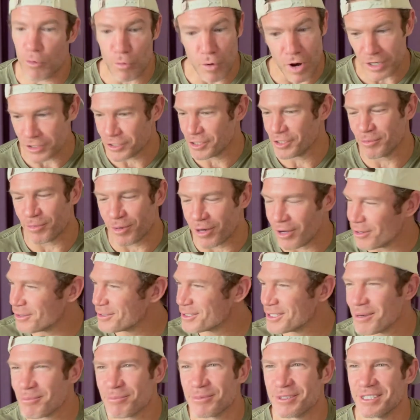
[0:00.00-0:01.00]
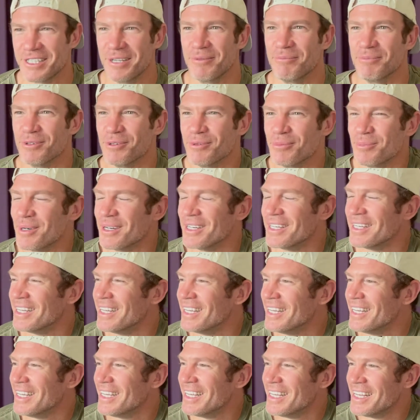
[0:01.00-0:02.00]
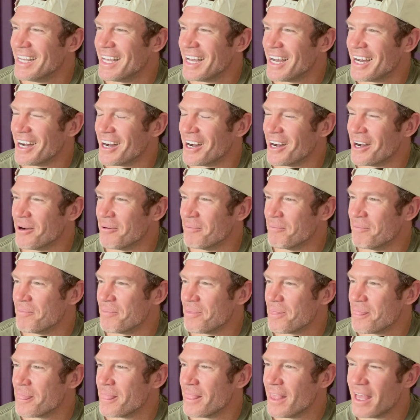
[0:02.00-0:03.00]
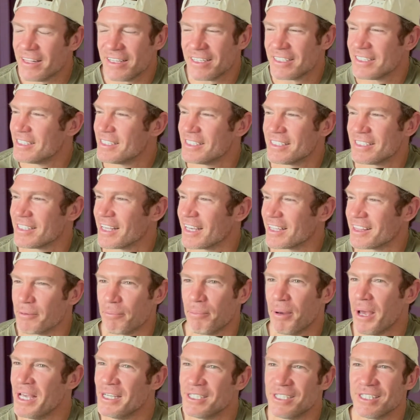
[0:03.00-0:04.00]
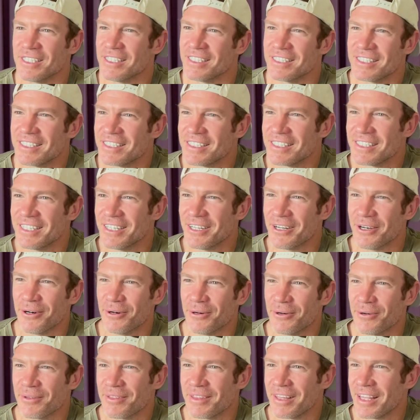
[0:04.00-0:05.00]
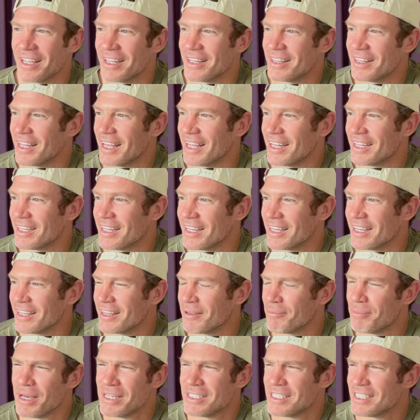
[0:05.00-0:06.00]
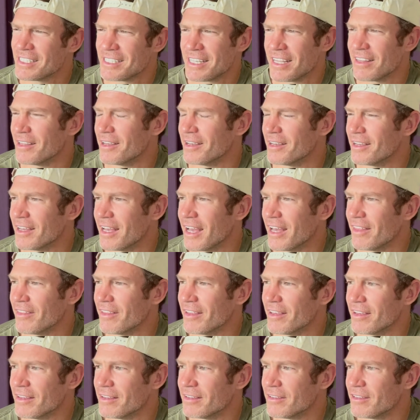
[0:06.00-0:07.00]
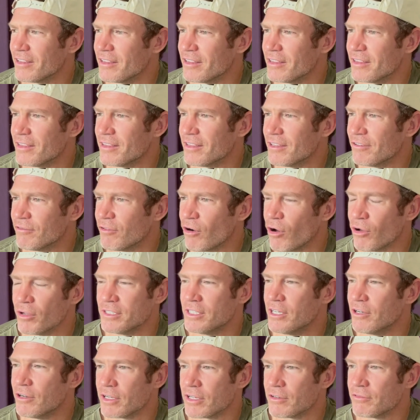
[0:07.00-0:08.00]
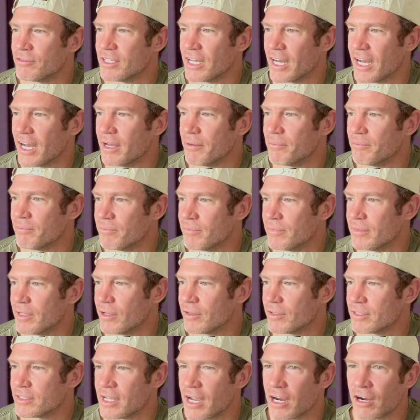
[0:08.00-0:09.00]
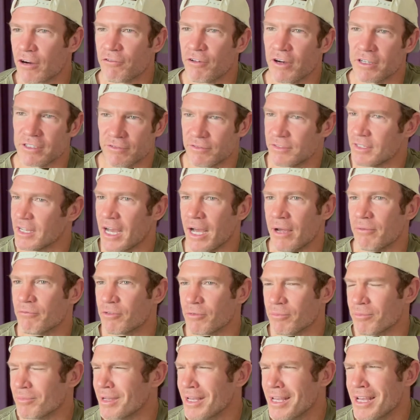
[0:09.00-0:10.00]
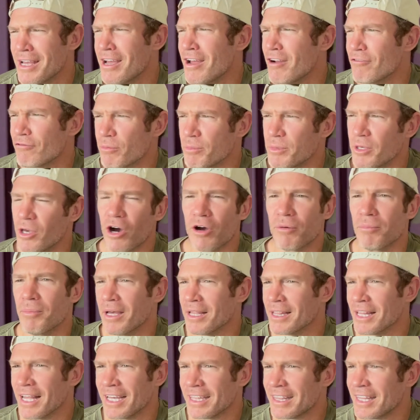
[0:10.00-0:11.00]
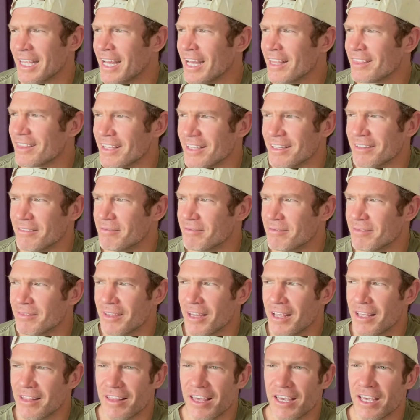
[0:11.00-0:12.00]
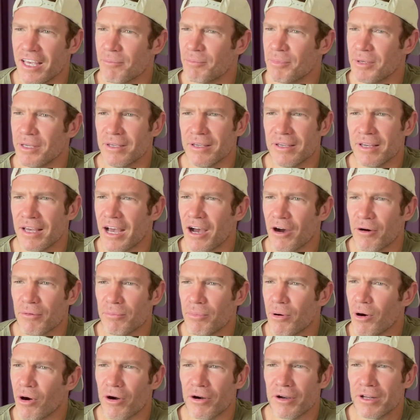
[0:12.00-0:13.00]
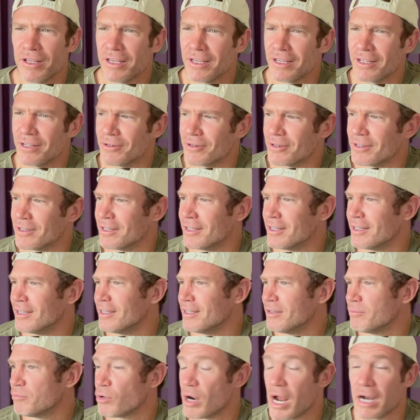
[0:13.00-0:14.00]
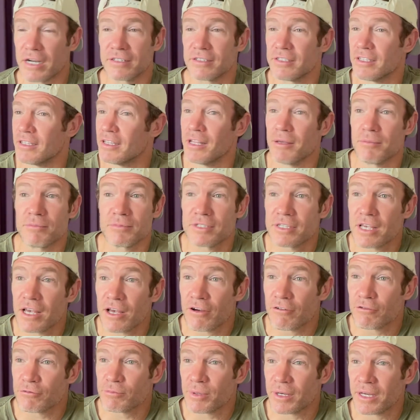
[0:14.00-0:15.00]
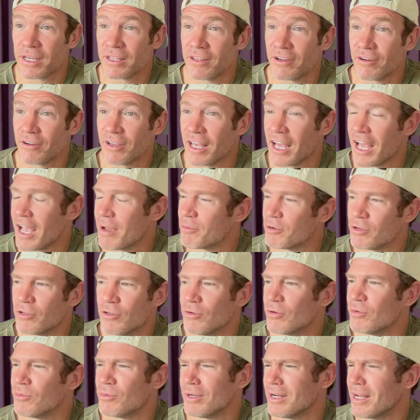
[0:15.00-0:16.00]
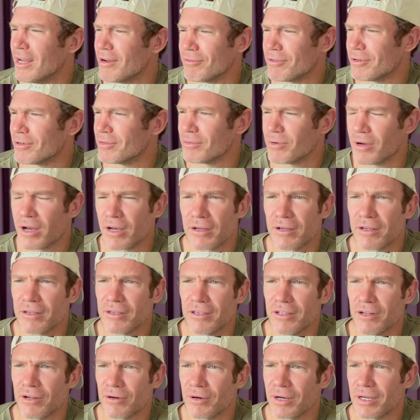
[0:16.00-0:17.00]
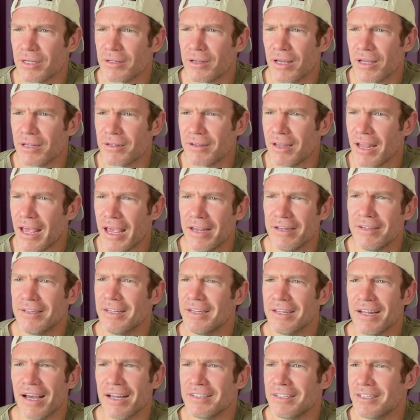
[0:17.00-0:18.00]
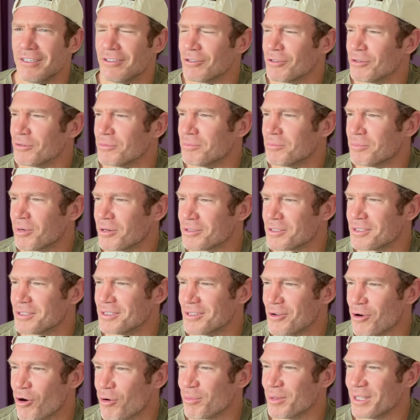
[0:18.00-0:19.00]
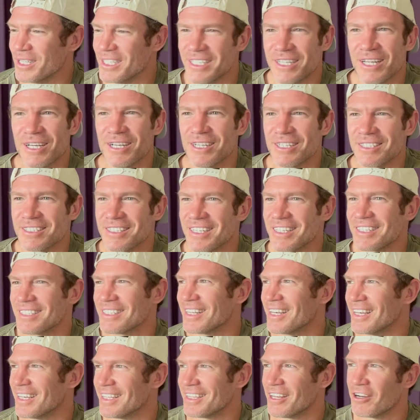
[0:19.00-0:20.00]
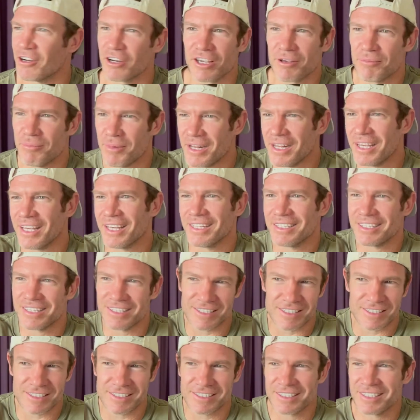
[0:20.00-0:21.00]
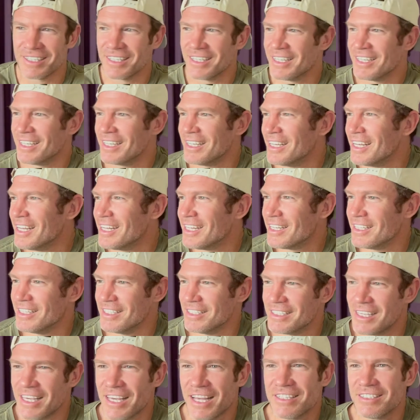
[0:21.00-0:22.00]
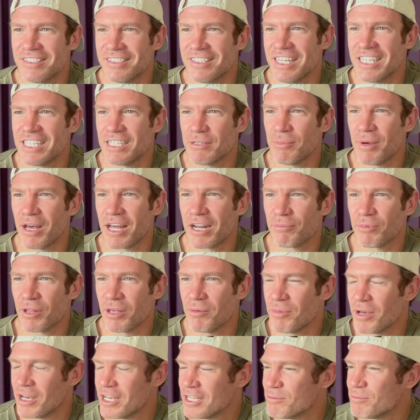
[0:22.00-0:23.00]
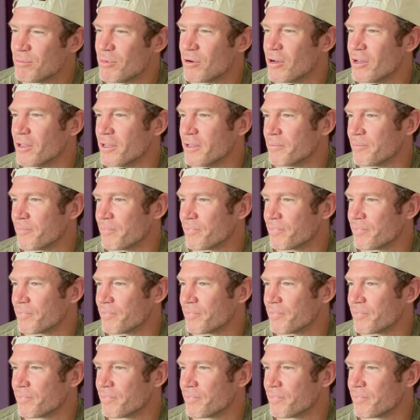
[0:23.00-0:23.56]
watching the ball or something simple, but, and it's just like the patience, you know, the patience and the volunteering of time, you know, the sacrifice of time from young men like that, that they could be out partying or practicing themselves, playing their game or doing whatever an 18, 19 year old person normally does. And it's like, they're committing it to these kids and teaching them how to play baseball